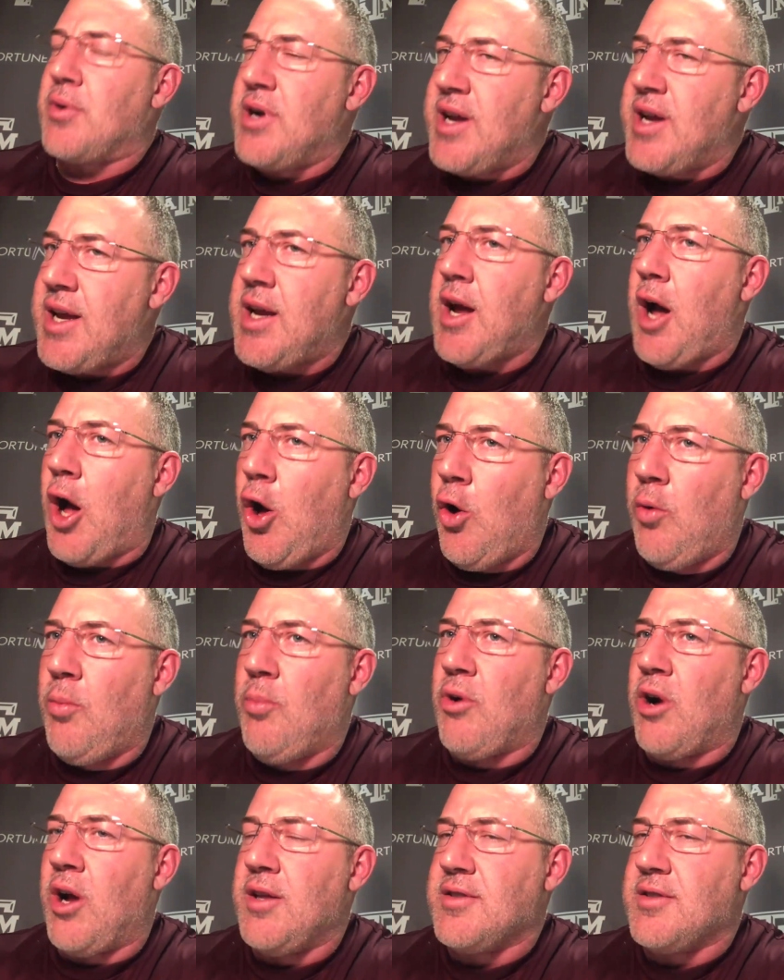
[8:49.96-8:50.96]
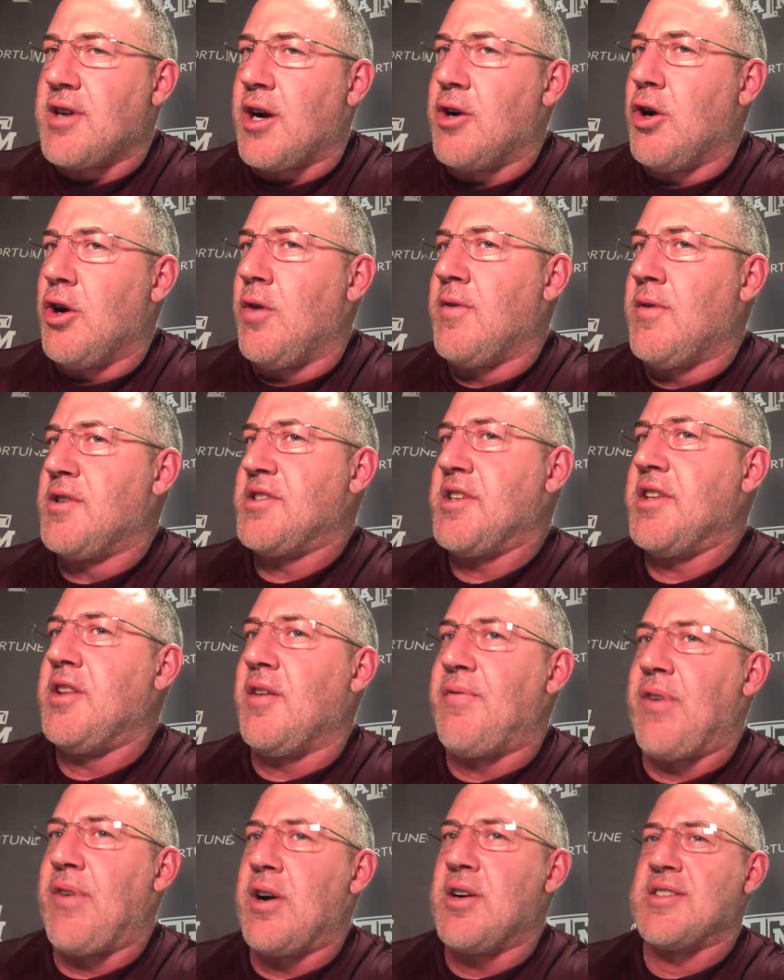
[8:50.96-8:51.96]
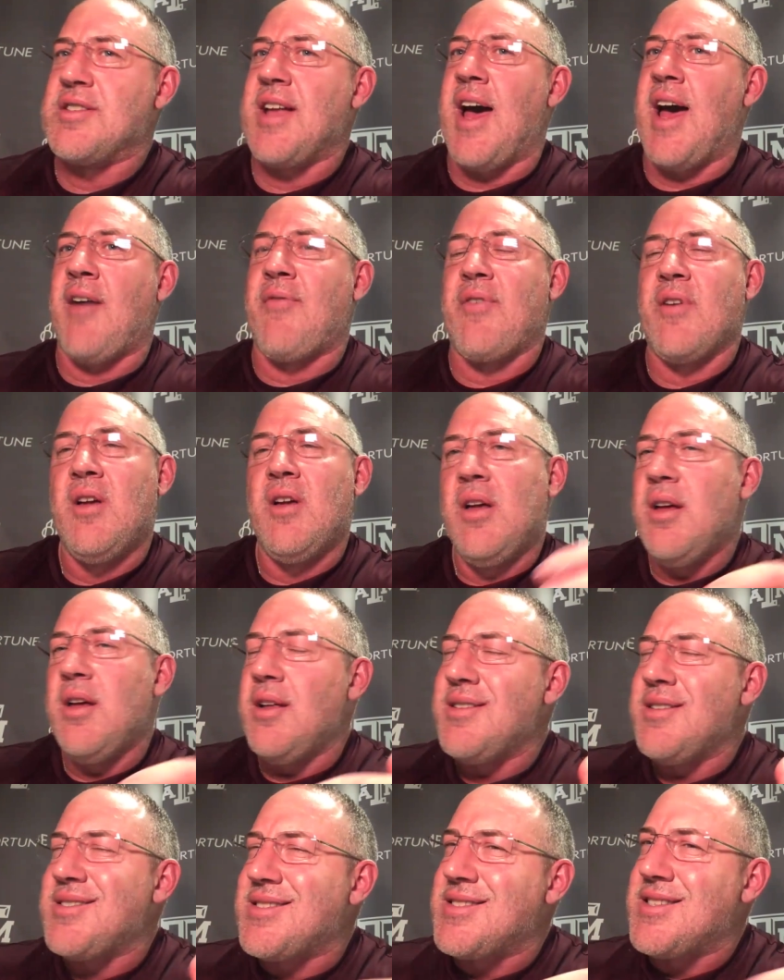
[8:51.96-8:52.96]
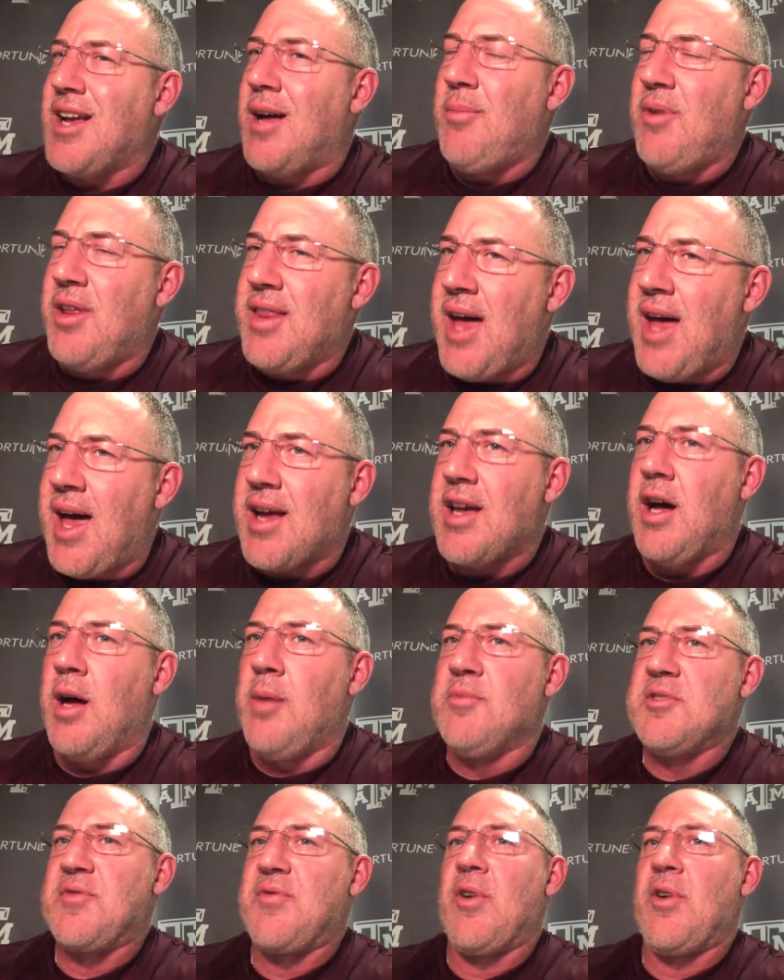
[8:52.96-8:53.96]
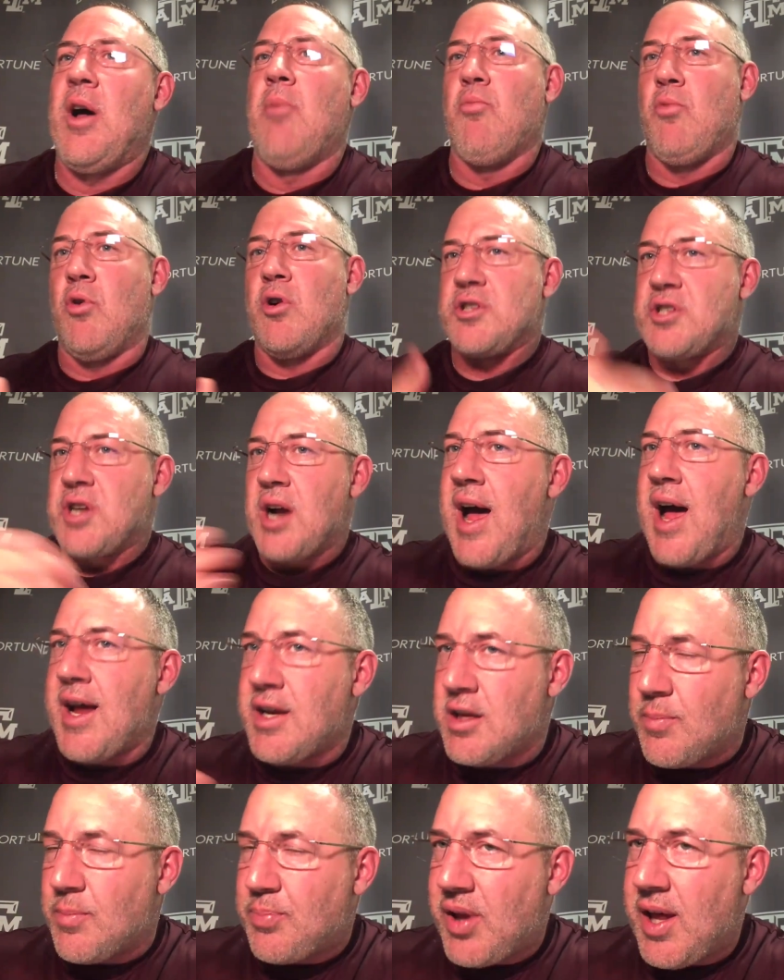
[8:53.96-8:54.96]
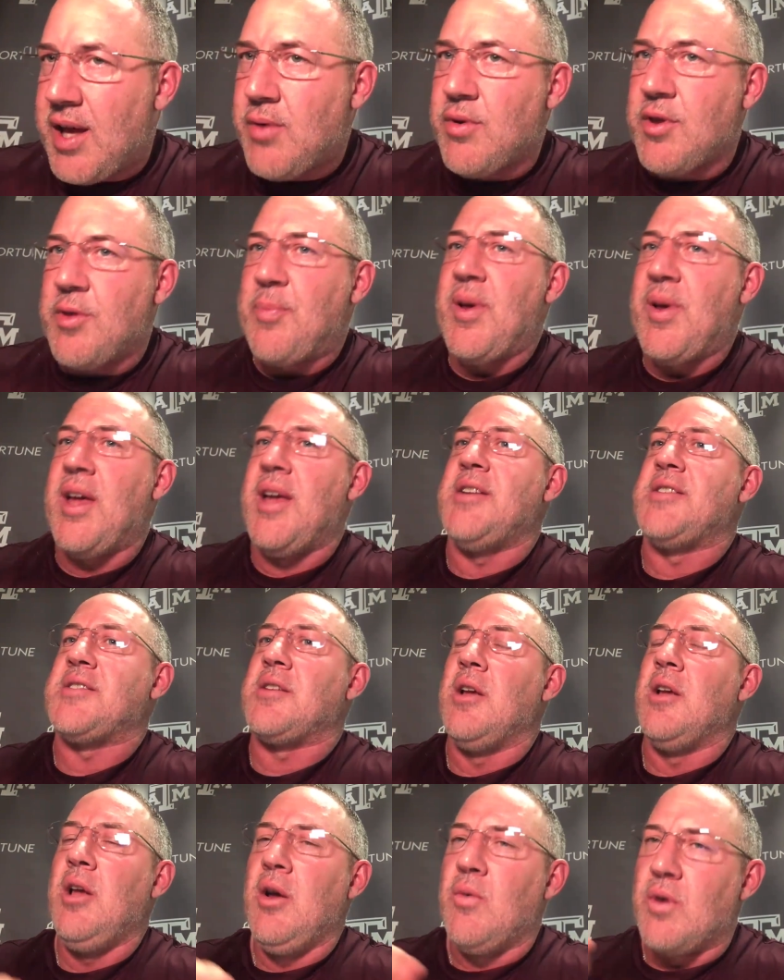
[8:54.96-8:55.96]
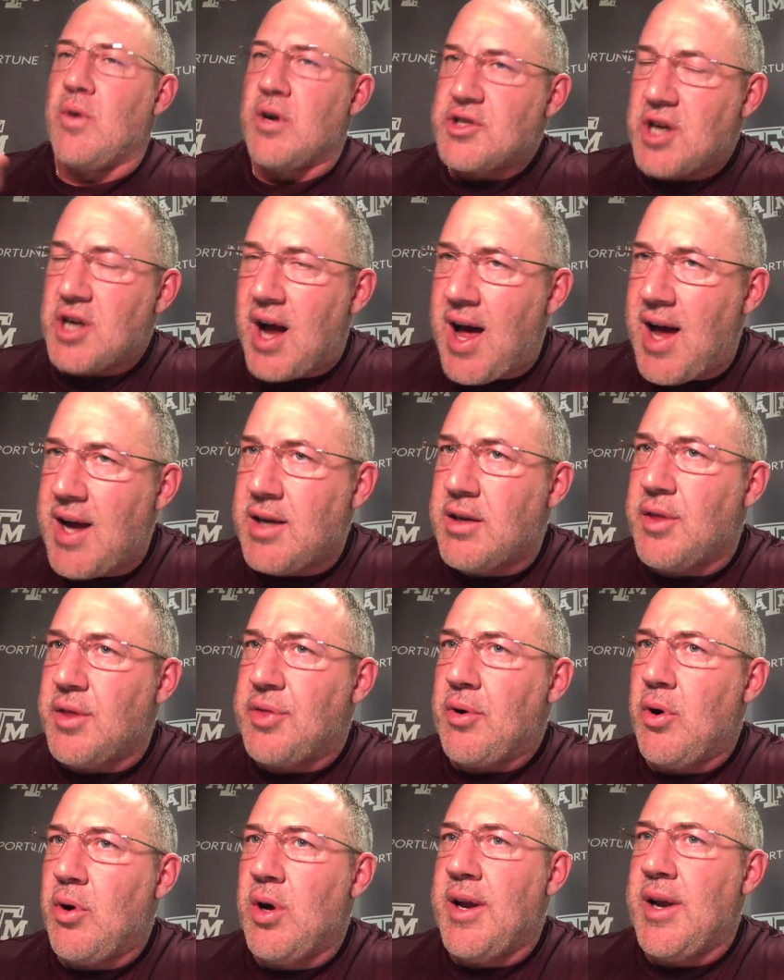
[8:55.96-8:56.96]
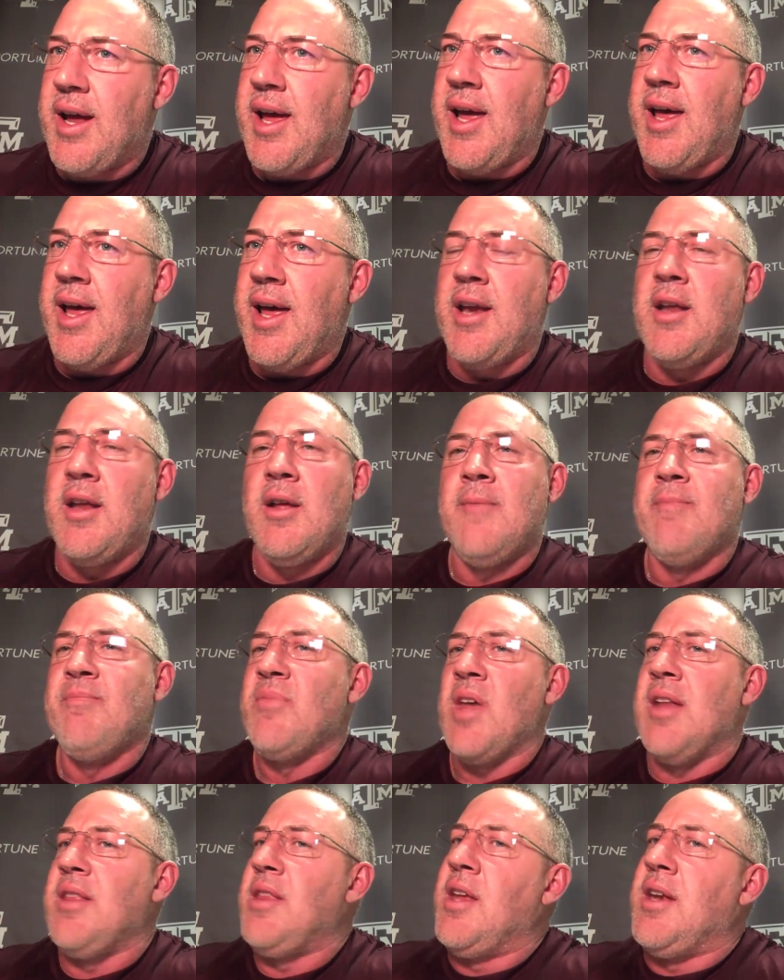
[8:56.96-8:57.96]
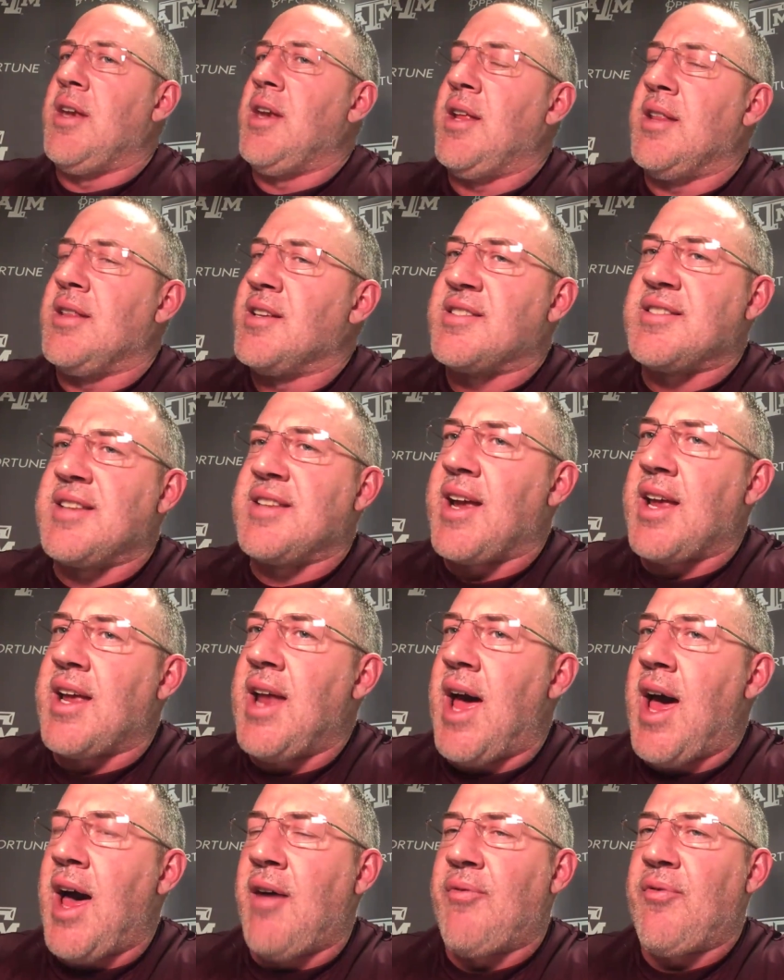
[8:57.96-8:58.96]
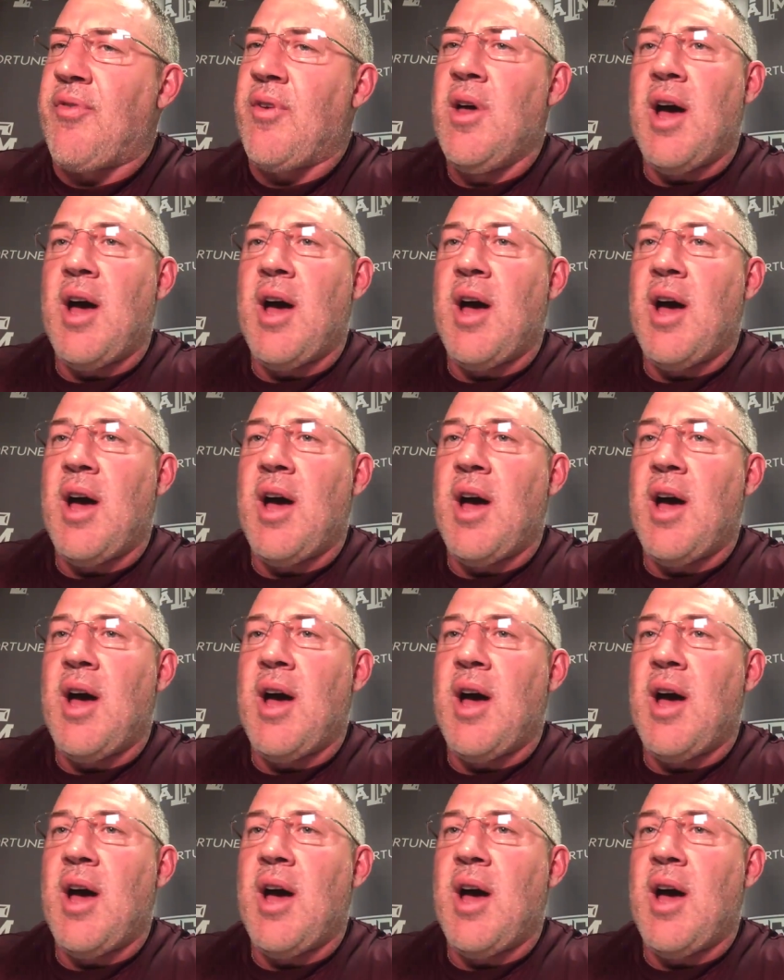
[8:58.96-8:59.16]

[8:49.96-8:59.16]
three home run turnovers in the first half. Some of that comes from we're trying to play with pace. We're trying to throw it ahead. And then in the second half,